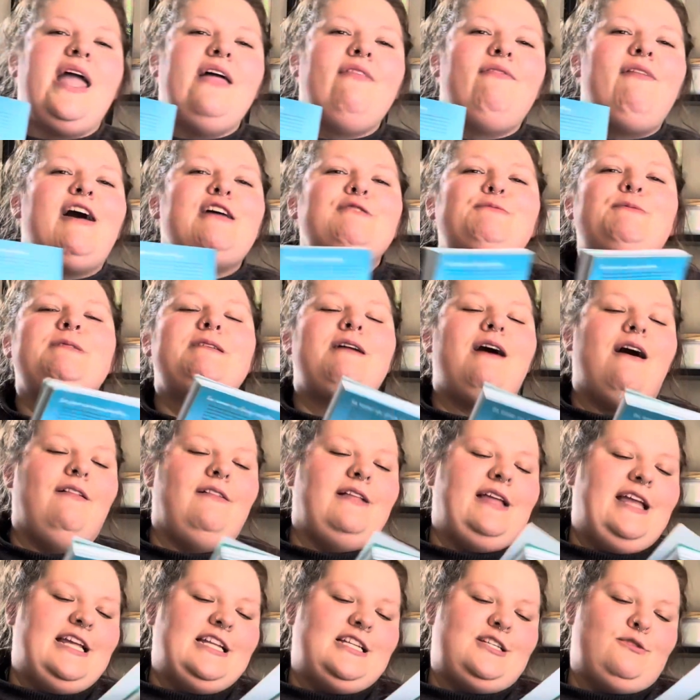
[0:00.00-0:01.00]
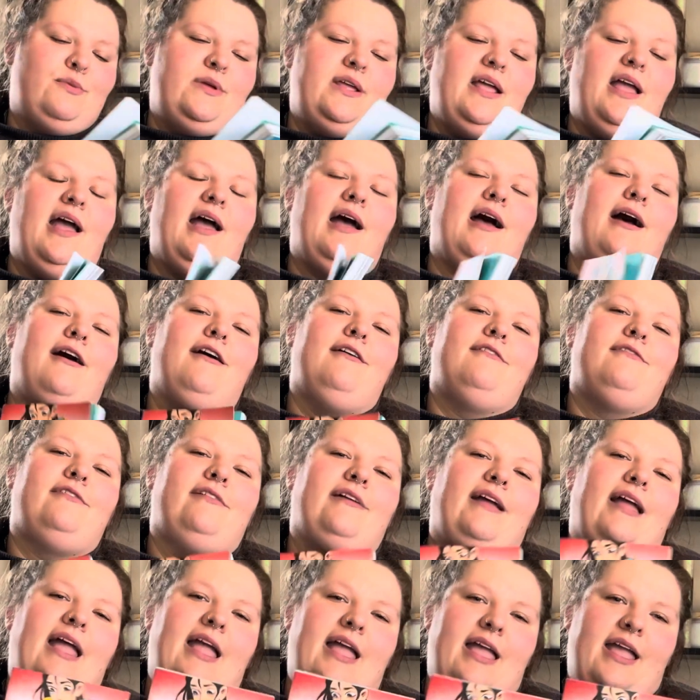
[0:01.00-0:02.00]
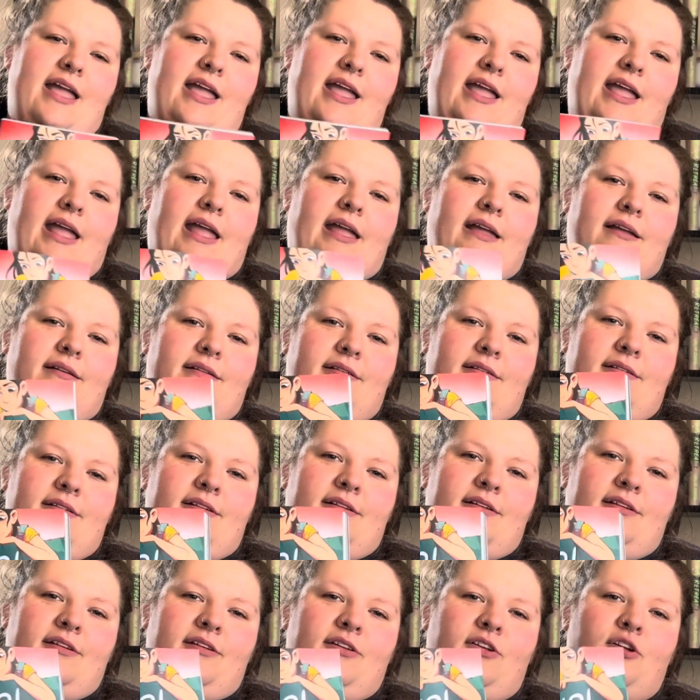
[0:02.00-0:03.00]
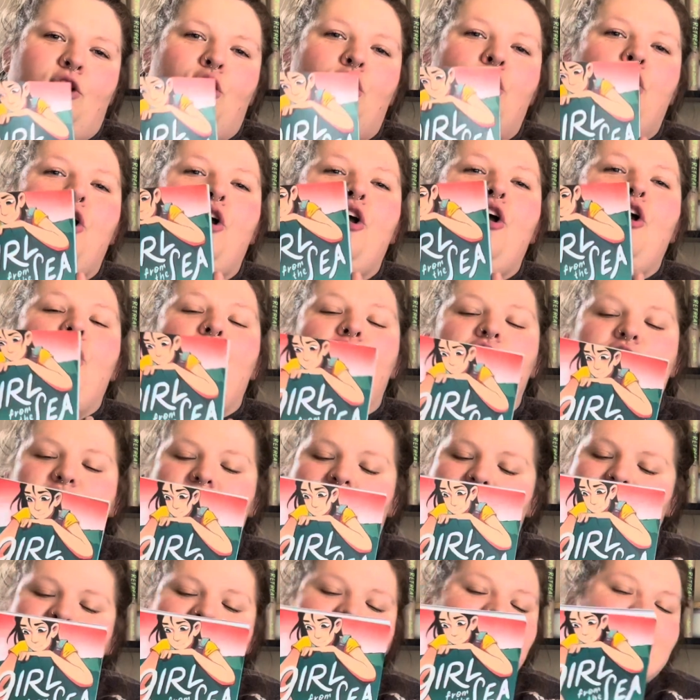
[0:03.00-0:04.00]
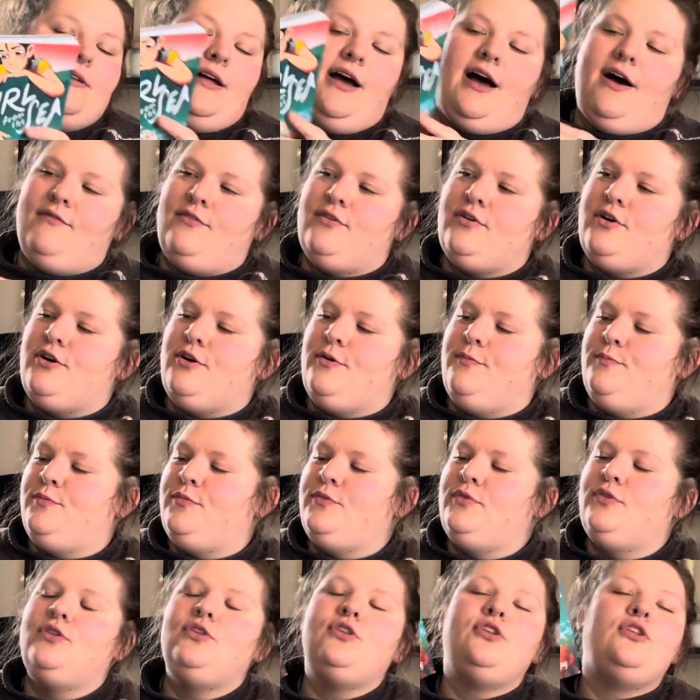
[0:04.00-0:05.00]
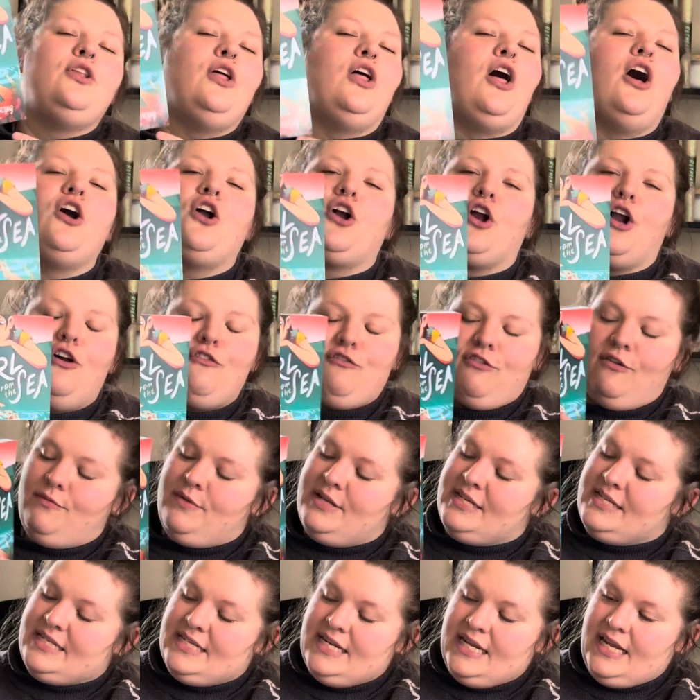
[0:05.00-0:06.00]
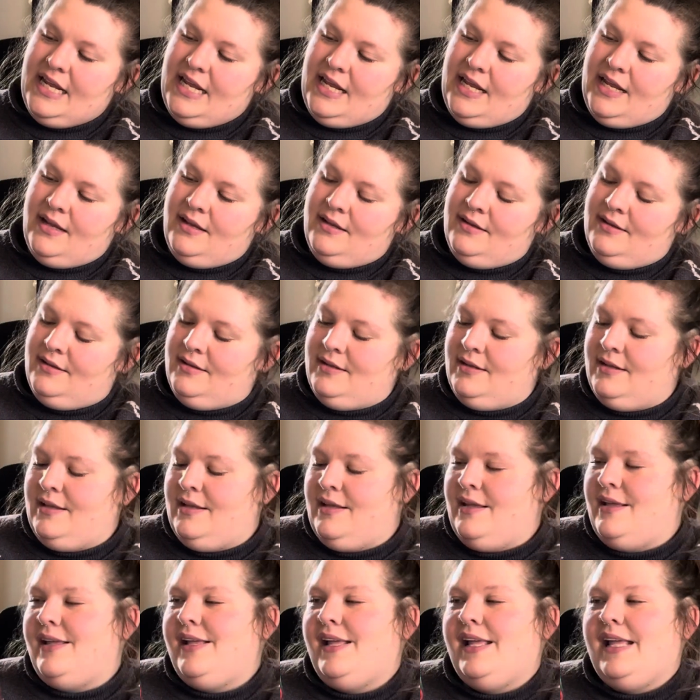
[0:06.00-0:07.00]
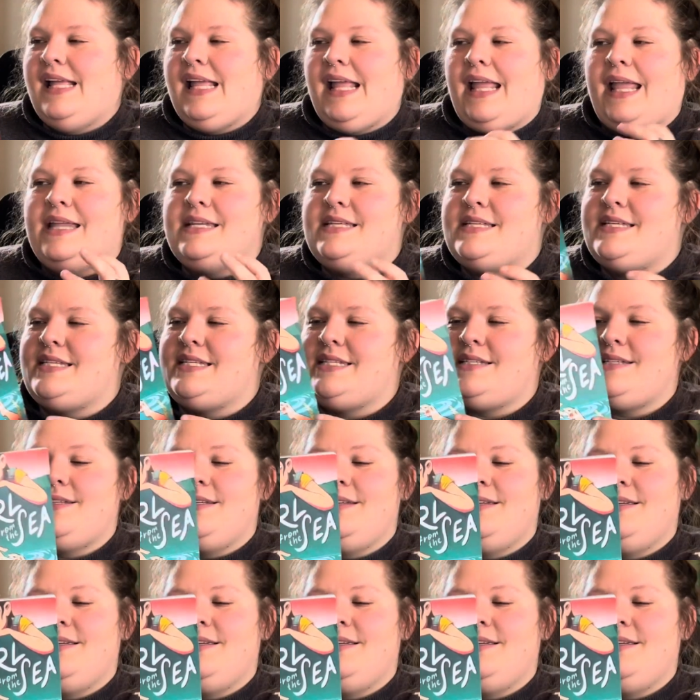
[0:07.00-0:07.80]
and last but not least, we have a graphic novel, A Girl from the Sea. It's